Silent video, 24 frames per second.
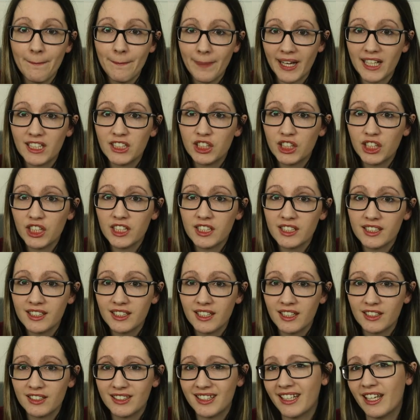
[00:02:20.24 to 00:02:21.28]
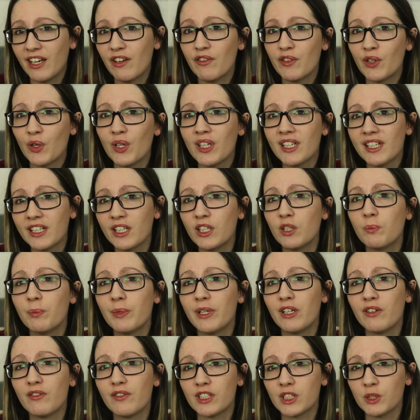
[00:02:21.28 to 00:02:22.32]
pictures to give you a little
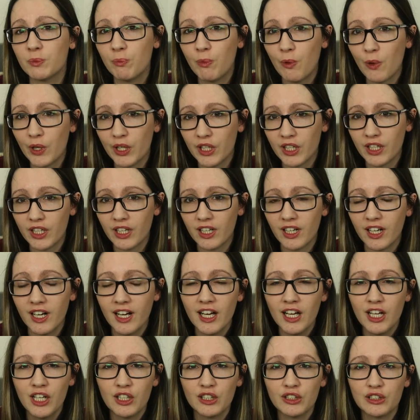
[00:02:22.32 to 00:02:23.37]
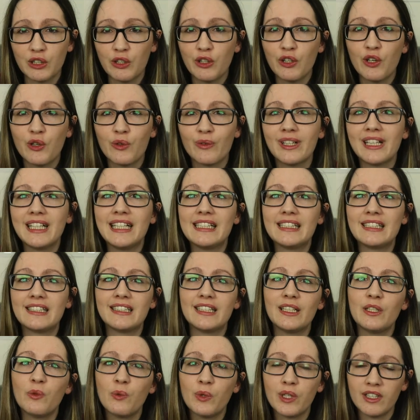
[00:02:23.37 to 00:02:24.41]
bit of a spoiler so you don't really
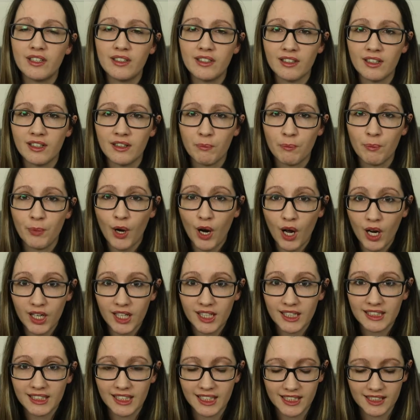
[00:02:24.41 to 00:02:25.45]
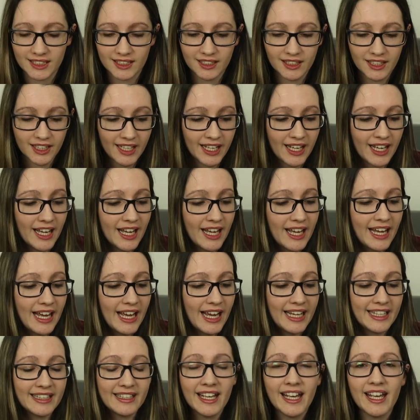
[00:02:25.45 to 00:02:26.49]
see what the product is.
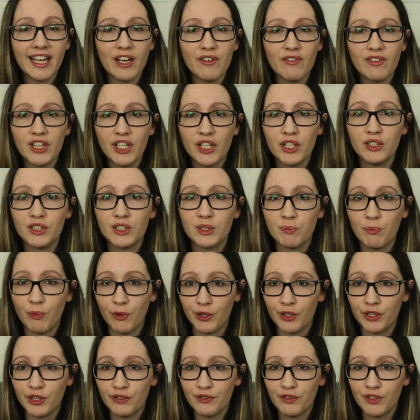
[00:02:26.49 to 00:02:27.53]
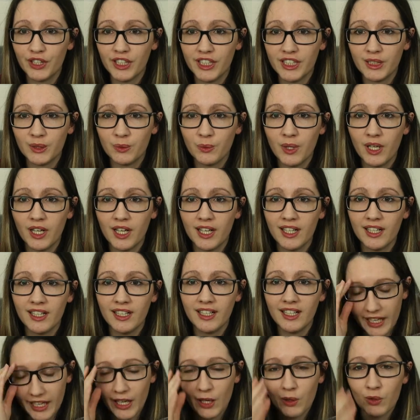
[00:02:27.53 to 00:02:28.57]
And they give a little spoiler for this one.
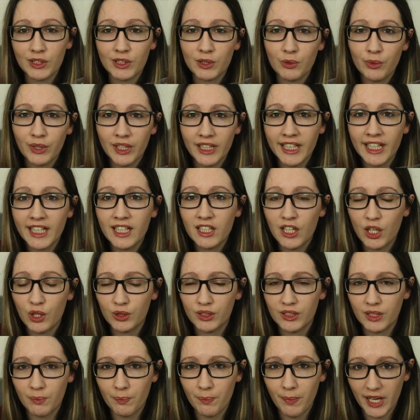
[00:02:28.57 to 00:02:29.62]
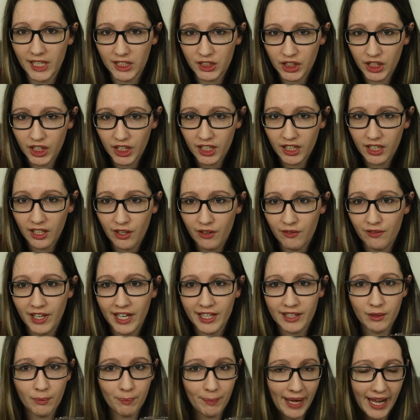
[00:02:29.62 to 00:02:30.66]
It was a really close-up picture of
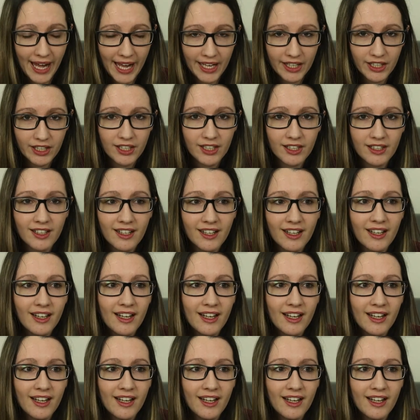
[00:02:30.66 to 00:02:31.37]
like the pattern.